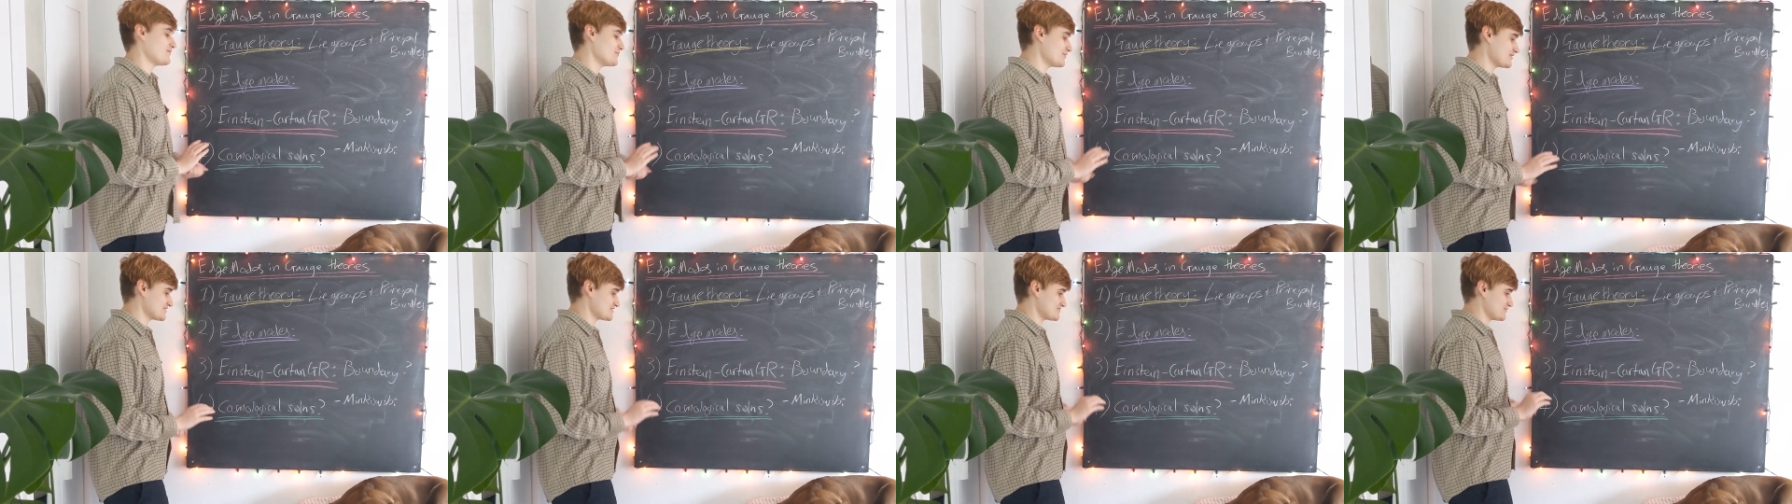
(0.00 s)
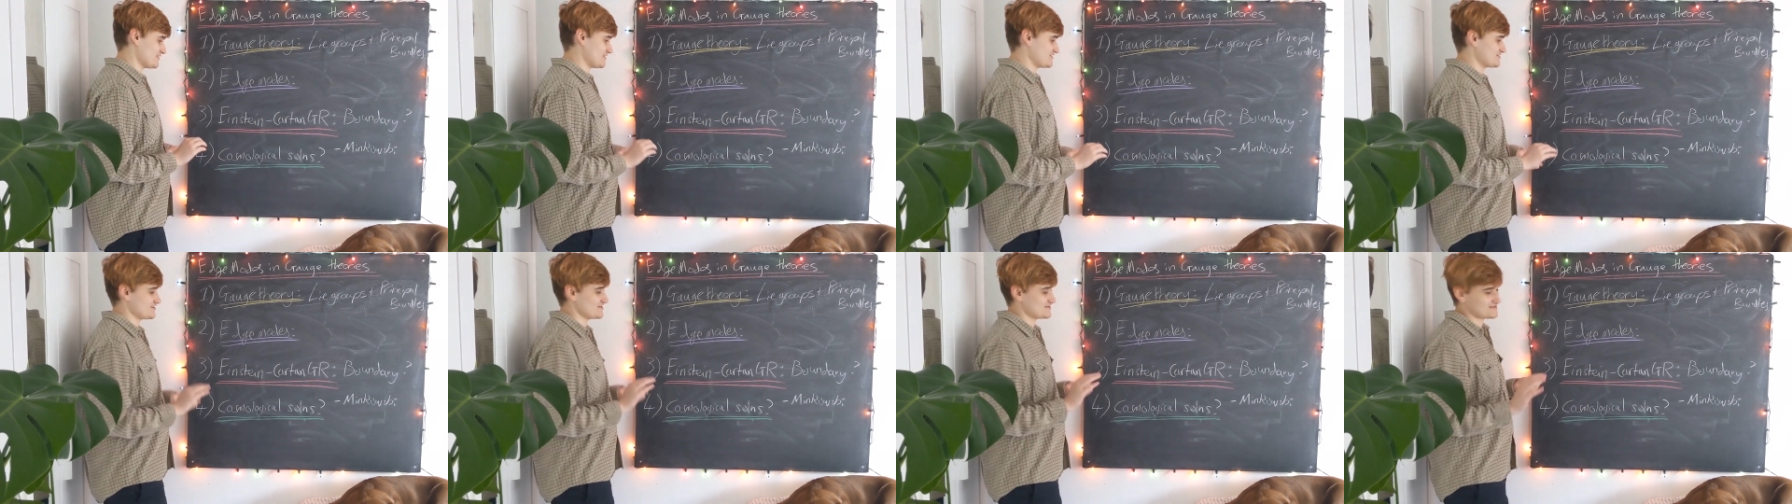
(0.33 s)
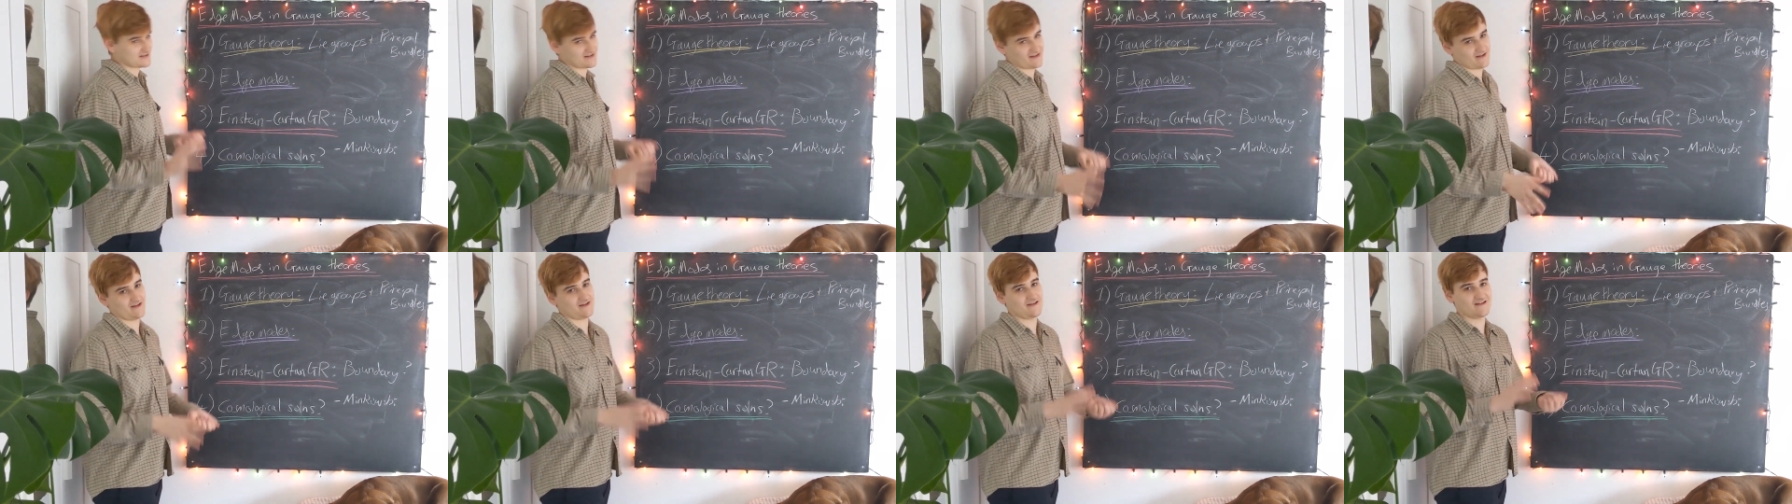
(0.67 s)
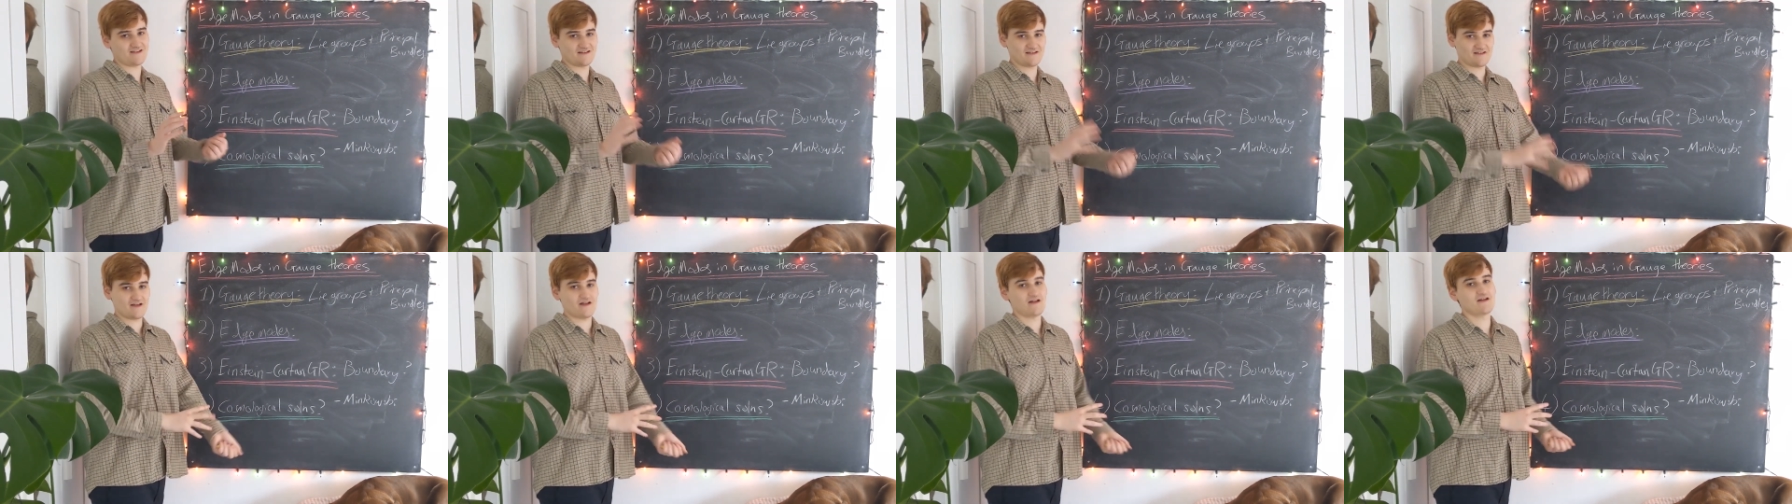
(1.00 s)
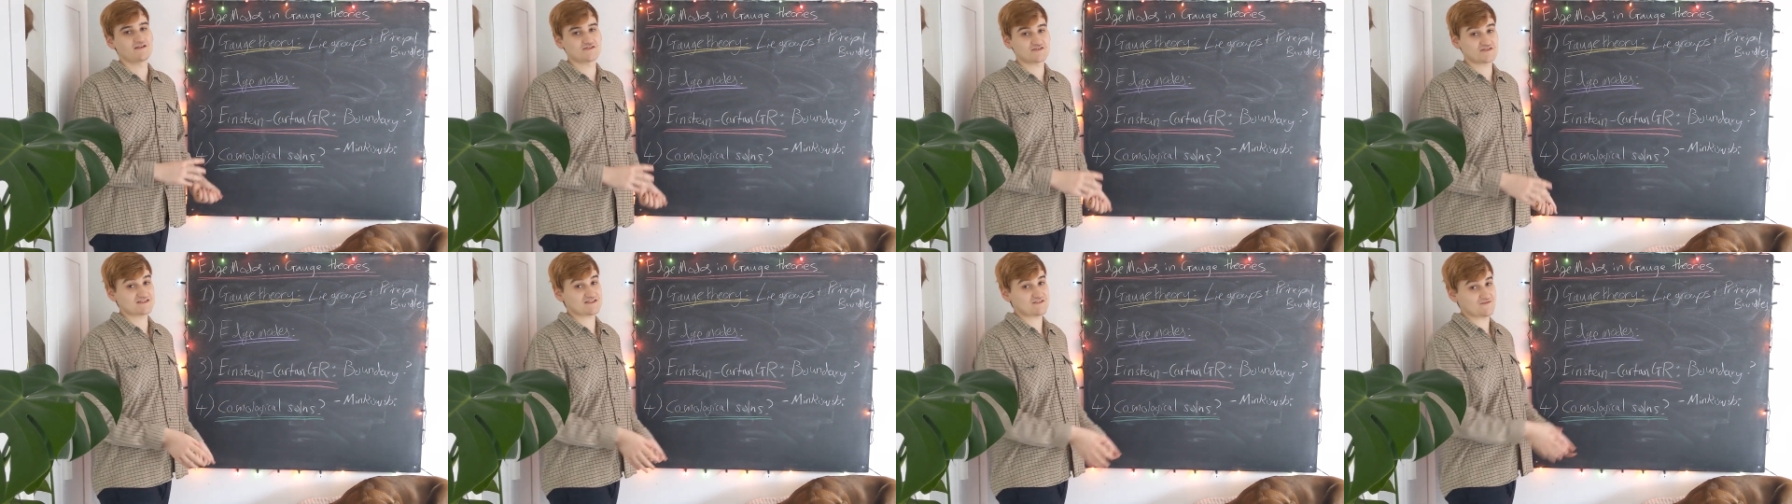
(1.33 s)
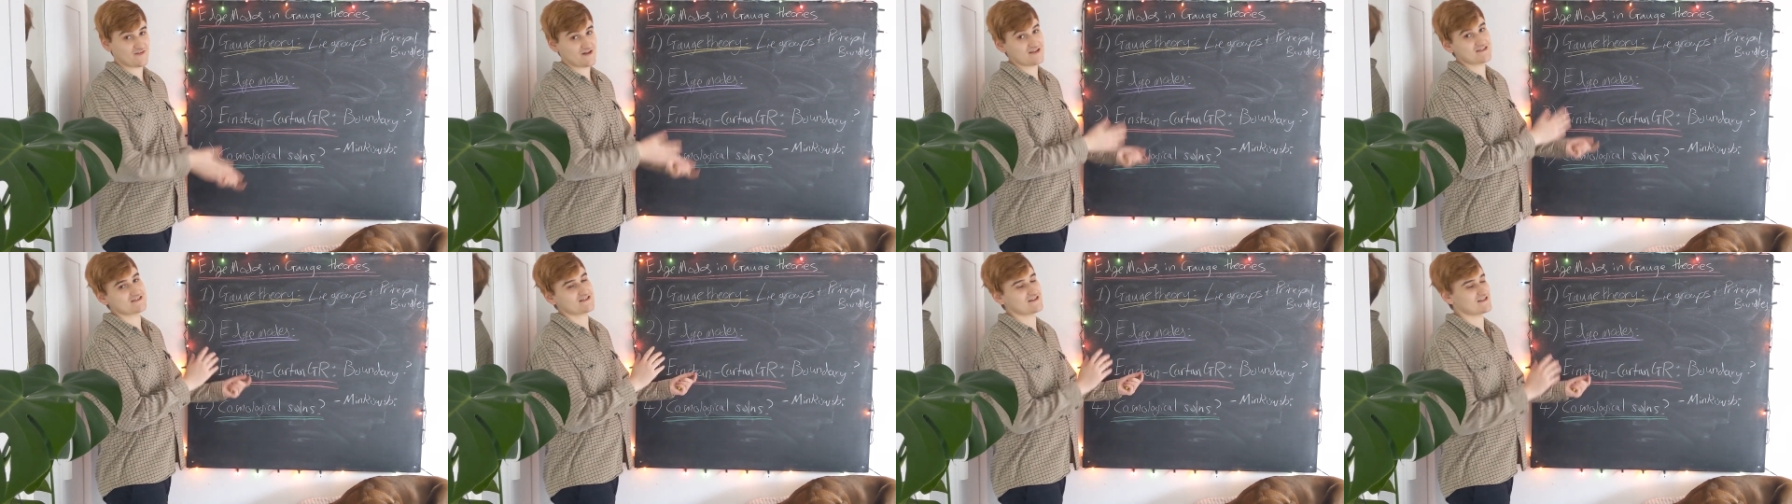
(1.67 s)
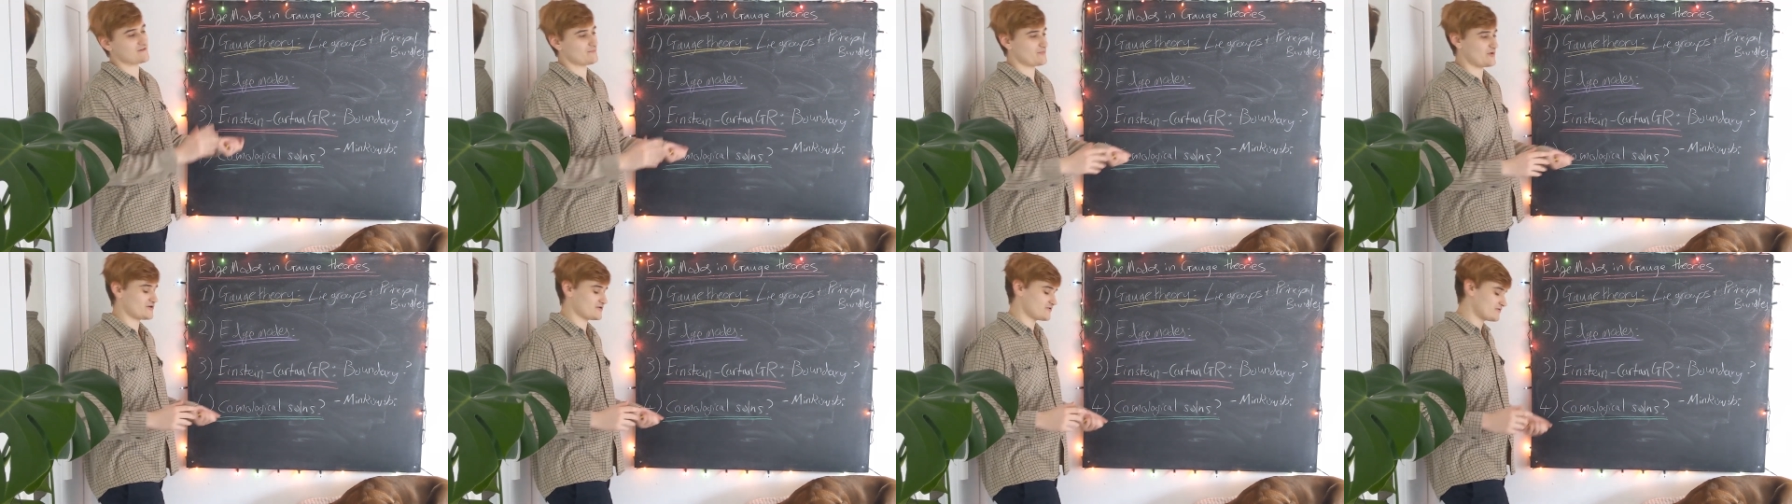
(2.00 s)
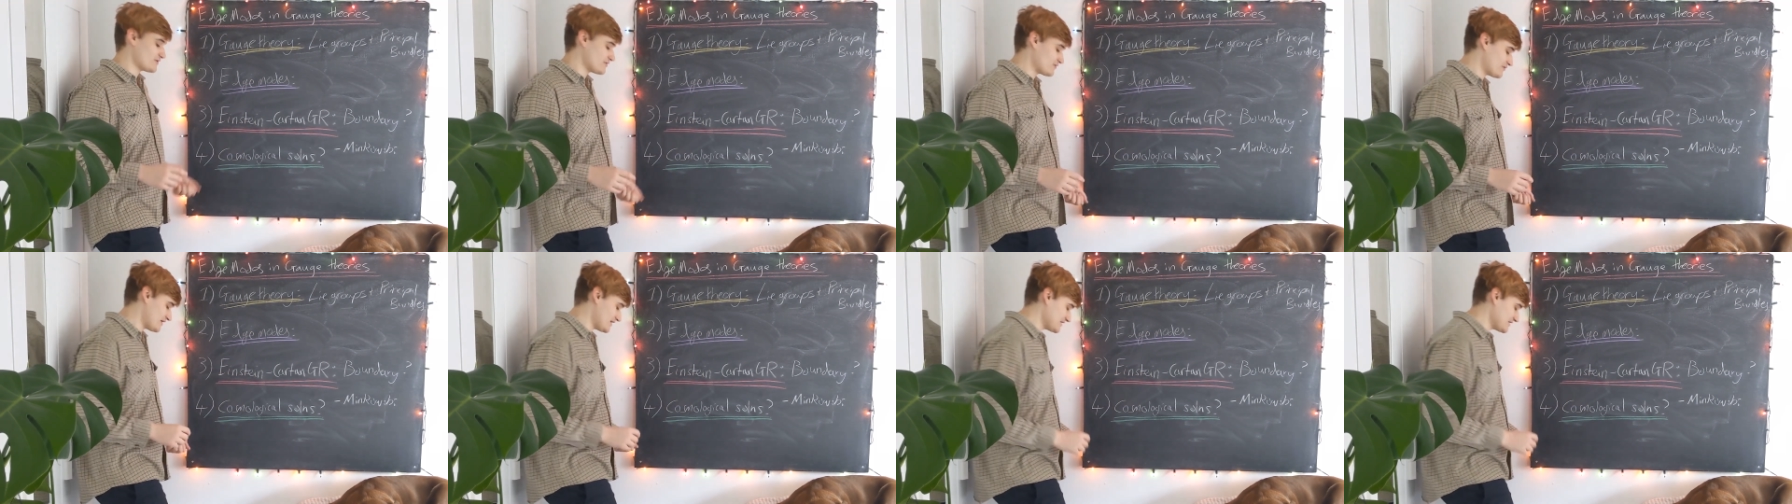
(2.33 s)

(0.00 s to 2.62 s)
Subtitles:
because we just invented the model. We